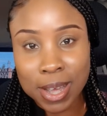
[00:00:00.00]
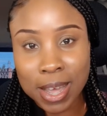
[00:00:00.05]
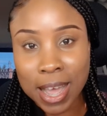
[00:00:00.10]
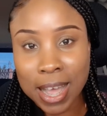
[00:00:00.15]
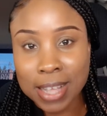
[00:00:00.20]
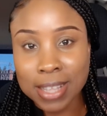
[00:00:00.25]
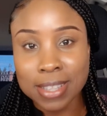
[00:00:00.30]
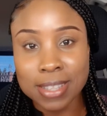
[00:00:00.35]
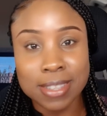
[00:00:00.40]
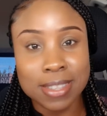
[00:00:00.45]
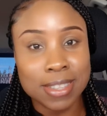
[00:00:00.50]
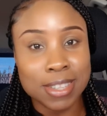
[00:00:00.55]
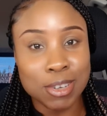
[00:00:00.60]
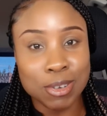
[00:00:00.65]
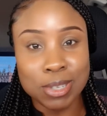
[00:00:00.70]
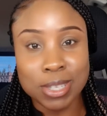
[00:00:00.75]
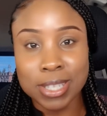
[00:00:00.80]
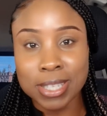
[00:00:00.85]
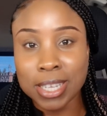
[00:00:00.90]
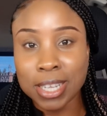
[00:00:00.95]
and
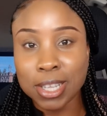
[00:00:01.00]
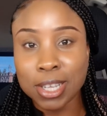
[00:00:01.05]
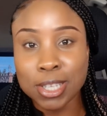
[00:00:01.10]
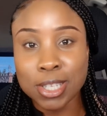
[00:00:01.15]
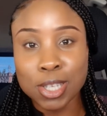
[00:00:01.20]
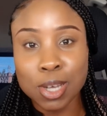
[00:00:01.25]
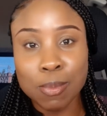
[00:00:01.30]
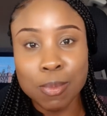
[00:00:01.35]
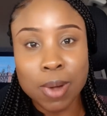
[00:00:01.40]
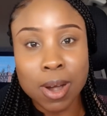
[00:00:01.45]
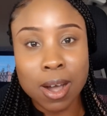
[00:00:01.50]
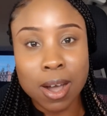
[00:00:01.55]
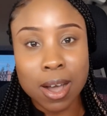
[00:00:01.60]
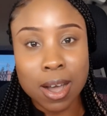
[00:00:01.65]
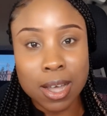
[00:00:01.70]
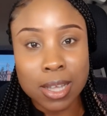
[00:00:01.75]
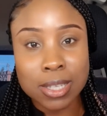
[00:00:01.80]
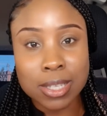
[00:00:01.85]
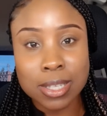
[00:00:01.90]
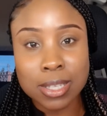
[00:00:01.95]
just tell you some
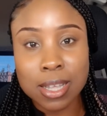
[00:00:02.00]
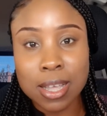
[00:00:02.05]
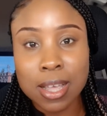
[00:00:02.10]
costs.